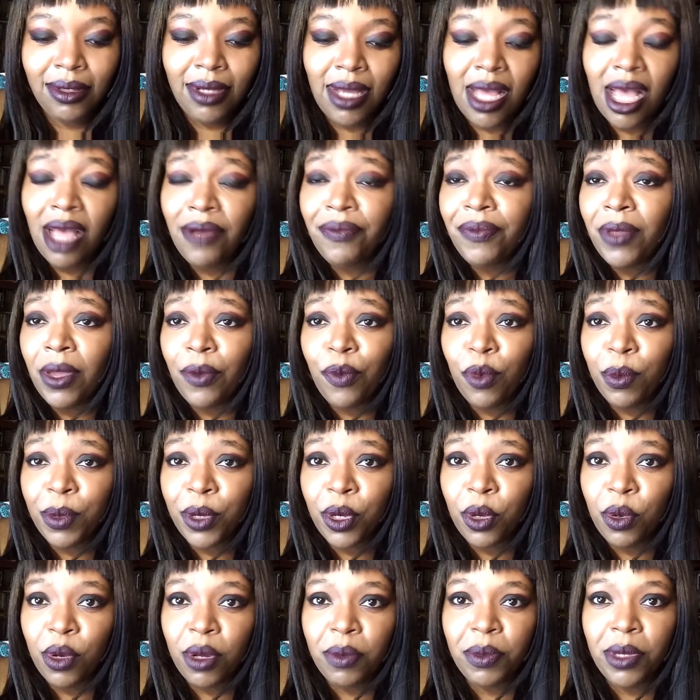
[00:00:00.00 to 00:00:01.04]
I've never
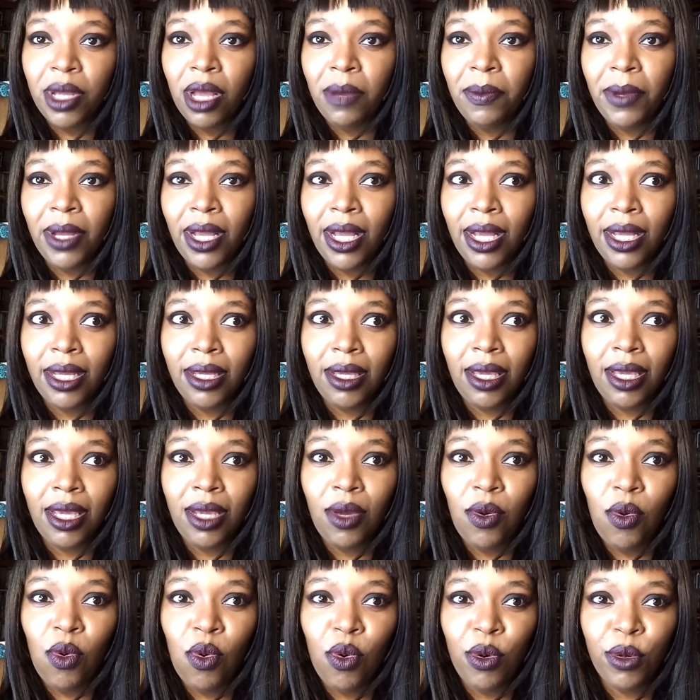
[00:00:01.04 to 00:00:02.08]
been creeped out by a
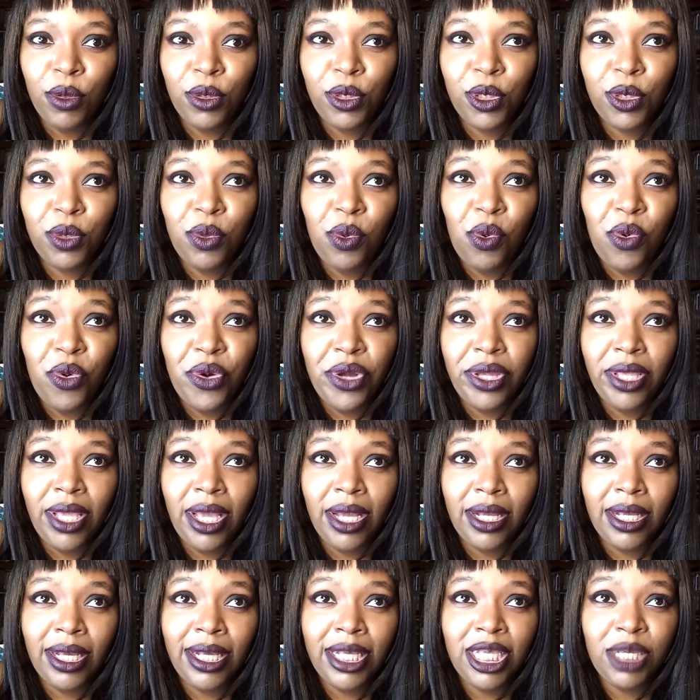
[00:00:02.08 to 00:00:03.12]
horror story
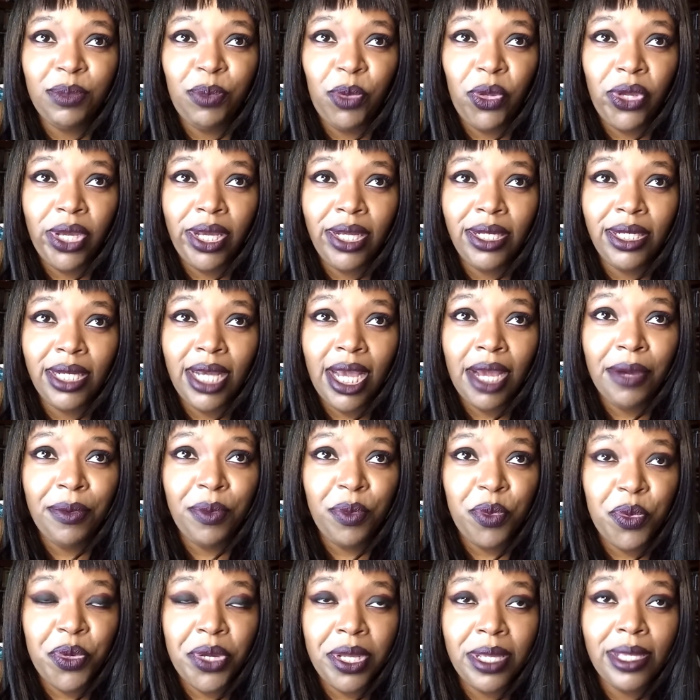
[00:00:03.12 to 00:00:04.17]
that explained
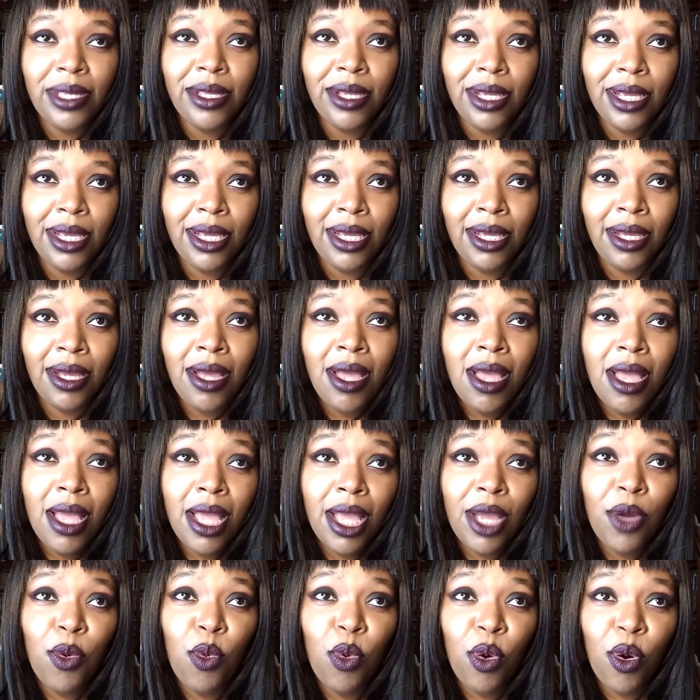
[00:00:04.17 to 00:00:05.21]
everything,
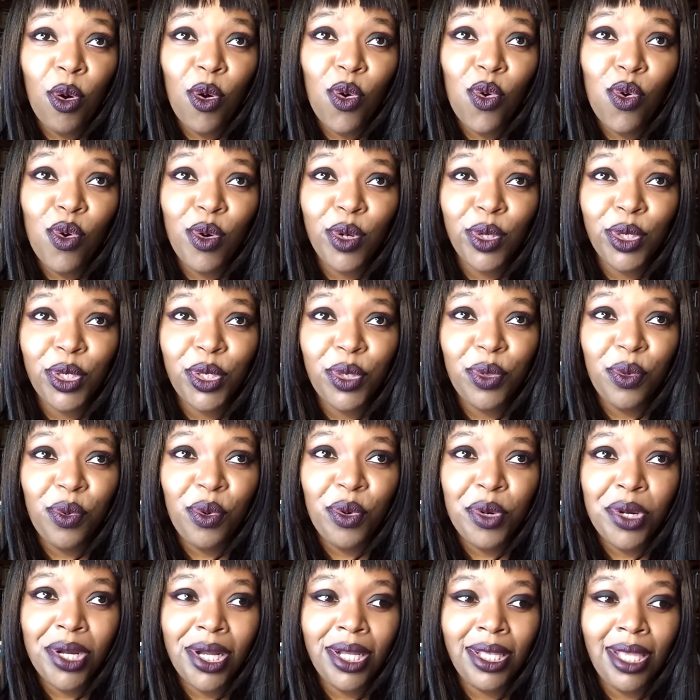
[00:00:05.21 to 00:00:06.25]
or a horror
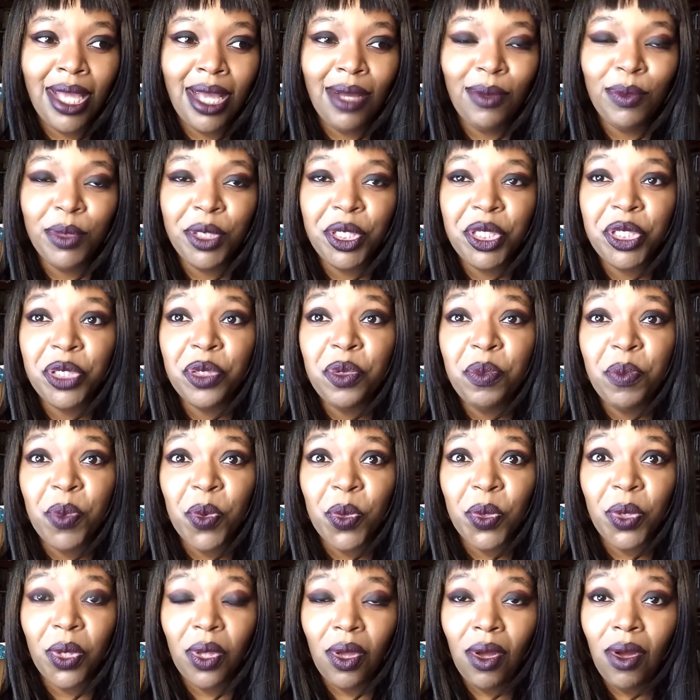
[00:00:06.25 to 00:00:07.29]
story that was
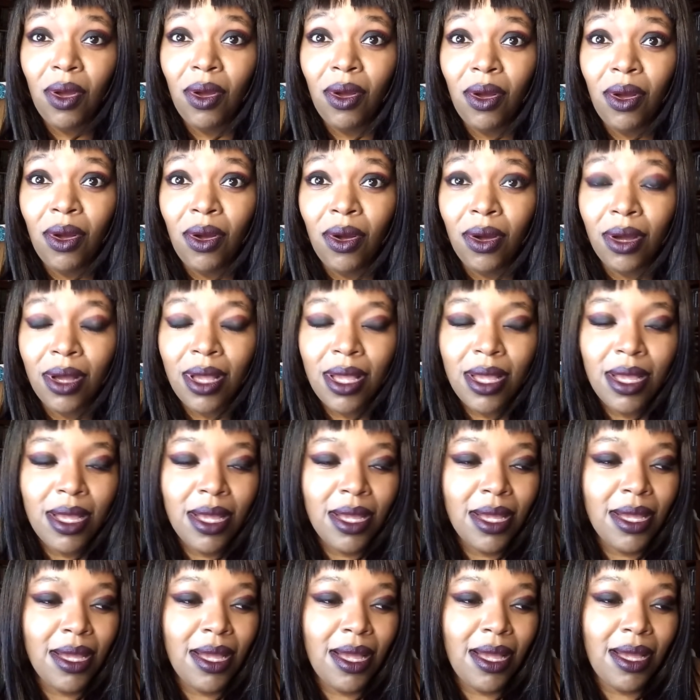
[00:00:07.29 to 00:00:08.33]
super long,
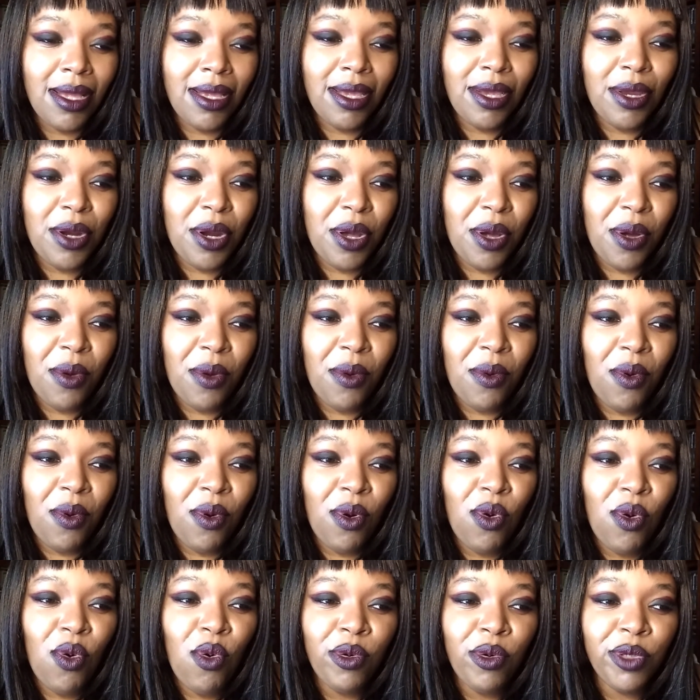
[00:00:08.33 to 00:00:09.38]

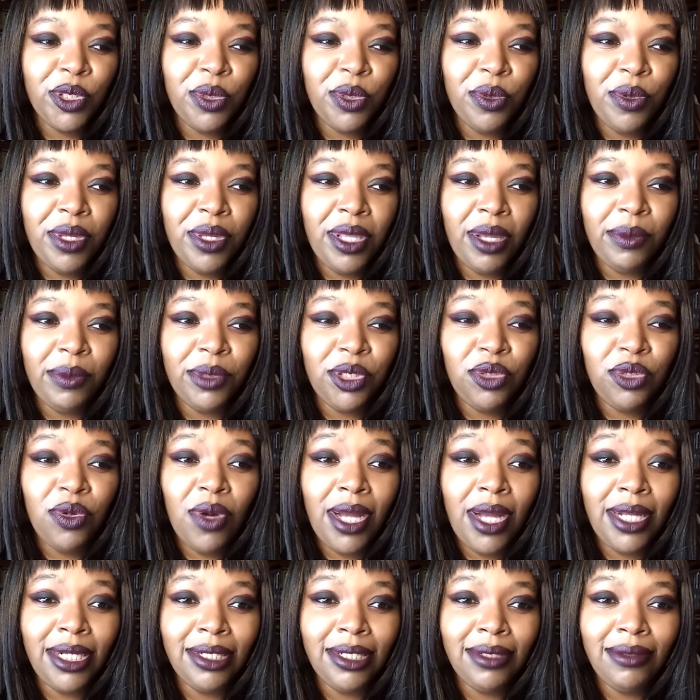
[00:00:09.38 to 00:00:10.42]
or a horror story that was
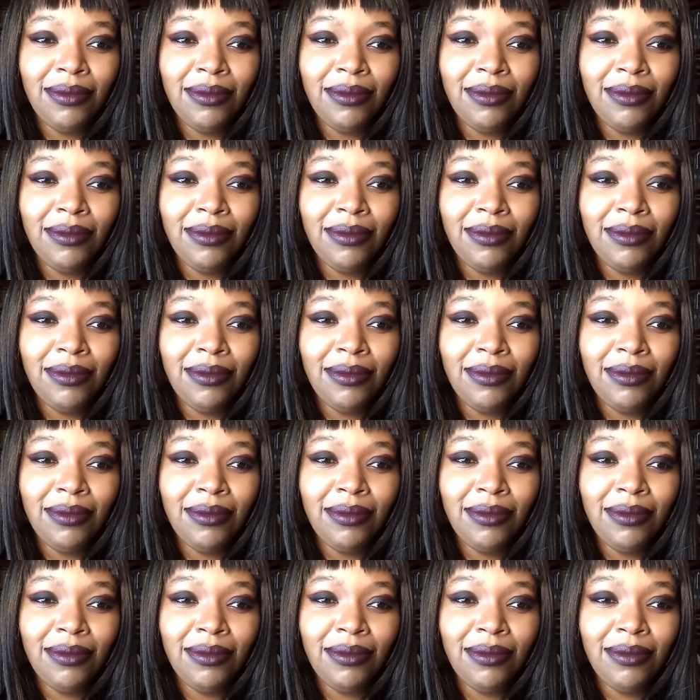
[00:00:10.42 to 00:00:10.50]
trying